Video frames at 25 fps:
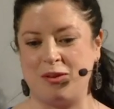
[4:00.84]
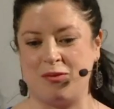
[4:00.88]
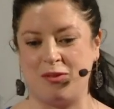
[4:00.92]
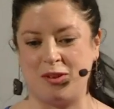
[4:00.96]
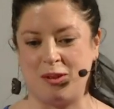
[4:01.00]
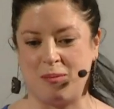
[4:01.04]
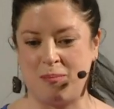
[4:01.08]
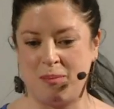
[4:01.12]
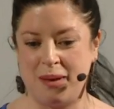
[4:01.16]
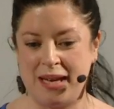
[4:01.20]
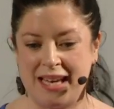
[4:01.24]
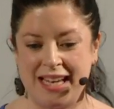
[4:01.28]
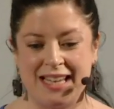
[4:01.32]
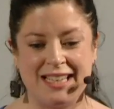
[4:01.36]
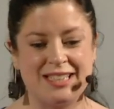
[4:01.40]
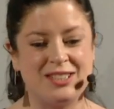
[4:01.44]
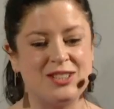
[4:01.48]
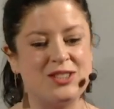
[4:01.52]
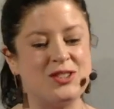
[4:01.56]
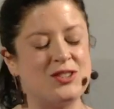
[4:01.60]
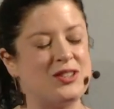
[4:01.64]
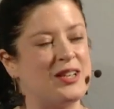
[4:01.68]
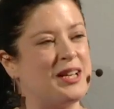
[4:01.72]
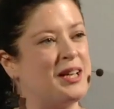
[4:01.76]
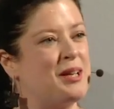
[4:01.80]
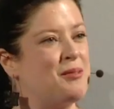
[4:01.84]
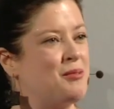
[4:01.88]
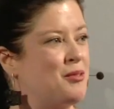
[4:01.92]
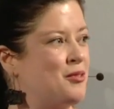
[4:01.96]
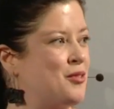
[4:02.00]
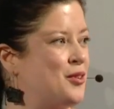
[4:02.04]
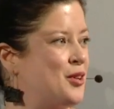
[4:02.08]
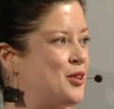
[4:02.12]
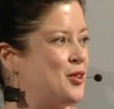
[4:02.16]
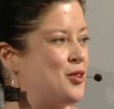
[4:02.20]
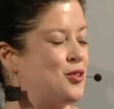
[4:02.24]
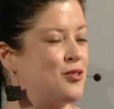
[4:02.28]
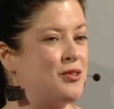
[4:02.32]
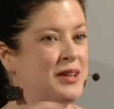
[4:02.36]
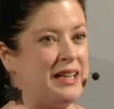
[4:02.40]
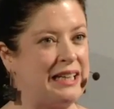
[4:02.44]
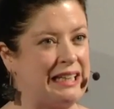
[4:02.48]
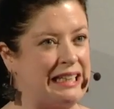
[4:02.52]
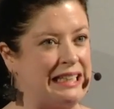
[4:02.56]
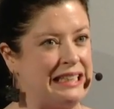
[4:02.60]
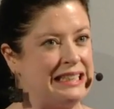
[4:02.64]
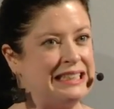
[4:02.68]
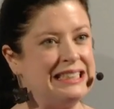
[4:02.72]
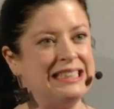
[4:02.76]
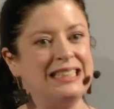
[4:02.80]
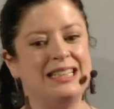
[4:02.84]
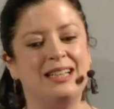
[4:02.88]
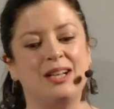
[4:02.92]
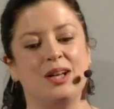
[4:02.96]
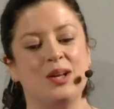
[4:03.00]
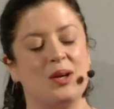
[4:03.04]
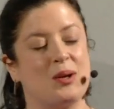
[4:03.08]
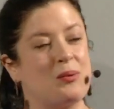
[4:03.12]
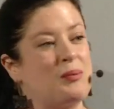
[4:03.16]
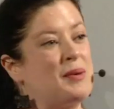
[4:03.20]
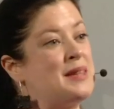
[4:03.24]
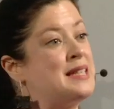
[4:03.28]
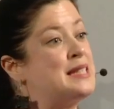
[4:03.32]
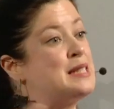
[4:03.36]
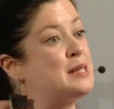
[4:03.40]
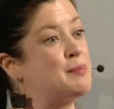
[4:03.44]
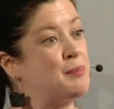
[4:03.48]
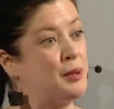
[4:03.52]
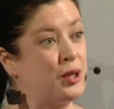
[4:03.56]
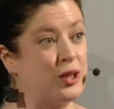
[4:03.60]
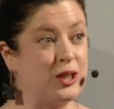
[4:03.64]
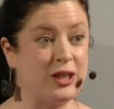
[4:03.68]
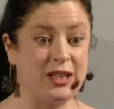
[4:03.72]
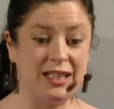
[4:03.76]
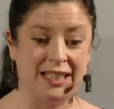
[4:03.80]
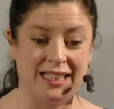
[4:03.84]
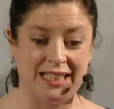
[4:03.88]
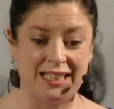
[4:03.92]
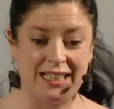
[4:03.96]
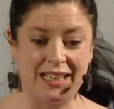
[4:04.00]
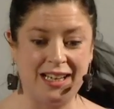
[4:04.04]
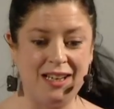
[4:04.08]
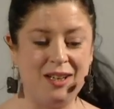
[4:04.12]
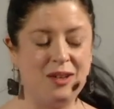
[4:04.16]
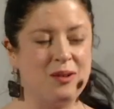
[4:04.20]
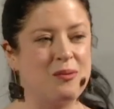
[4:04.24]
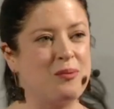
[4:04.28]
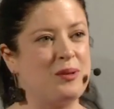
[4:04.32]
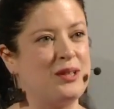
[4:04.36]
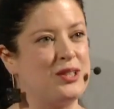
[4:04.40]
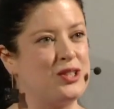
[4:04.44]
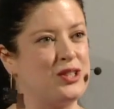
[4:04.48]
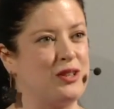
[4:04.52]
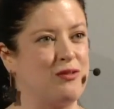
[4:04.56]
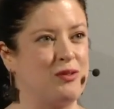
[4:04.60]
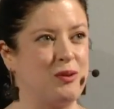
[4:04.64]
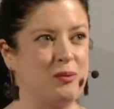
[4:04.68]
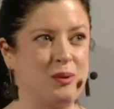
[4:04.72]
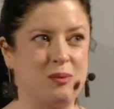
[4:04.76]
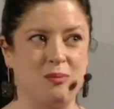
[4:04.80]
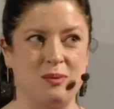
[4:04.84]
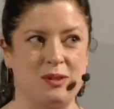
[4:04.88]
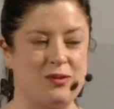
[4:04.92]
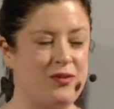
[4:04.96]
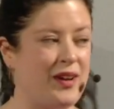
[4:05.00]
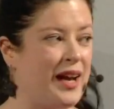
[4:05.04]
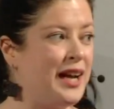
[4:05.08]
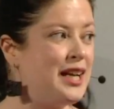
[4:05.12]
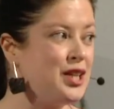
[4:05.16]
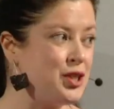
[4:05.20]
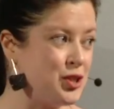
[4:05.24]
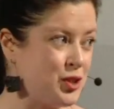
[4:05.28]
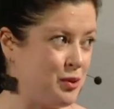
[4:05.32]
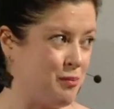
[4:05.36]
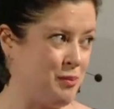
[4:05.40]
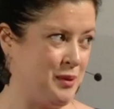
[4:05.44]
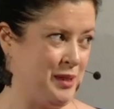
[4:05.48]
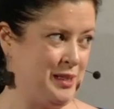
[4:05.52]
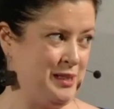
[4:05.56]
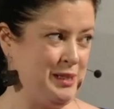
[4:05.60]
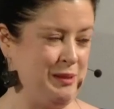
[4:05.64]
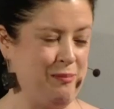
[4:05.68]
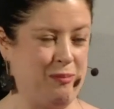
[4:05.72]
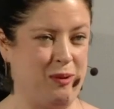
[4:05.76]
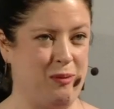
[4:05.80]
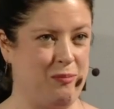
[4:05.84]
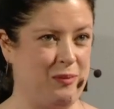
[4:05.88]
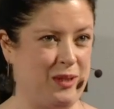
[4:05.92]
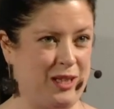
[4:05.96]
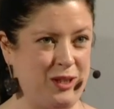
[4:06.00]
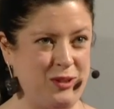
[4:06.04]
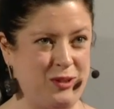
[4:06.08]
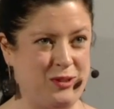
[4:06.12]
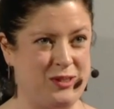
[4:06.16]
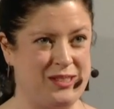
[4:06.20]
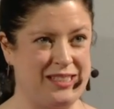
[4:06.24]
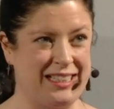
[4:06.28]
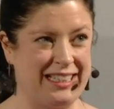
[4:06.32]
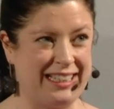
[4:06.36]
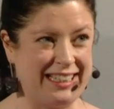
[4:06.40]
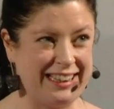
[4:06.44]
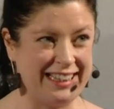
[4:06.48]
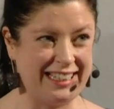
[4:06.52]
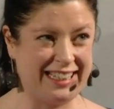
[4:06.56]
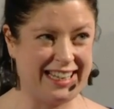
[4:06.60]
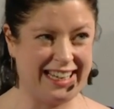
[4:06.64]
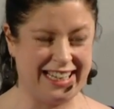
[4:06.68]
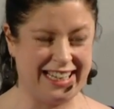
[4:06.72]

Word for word: bit for the pastry, we've got green with spirulina, which everyone was very dubious about me using in the